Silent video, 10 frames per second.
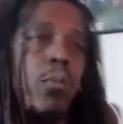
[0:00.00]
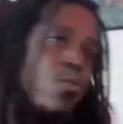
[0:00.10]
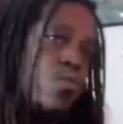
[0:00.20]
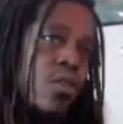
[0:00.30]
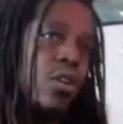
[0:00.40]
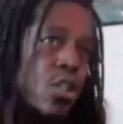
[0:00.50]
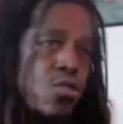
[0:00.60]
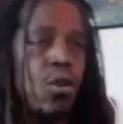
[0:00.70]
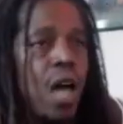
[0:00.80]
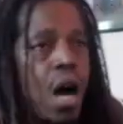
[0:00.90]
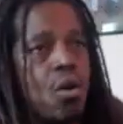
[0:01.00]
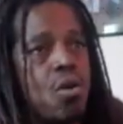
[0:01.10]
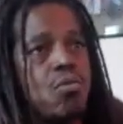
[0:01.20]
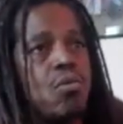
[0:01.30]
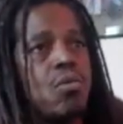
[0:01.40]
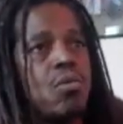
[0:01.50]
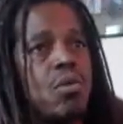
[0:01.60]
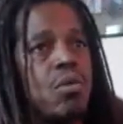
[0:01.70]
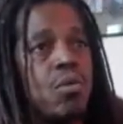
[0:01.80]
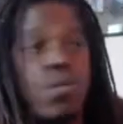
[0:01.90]
control our own.
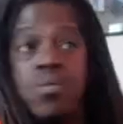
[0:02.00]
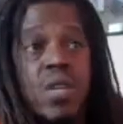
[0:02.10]
We will.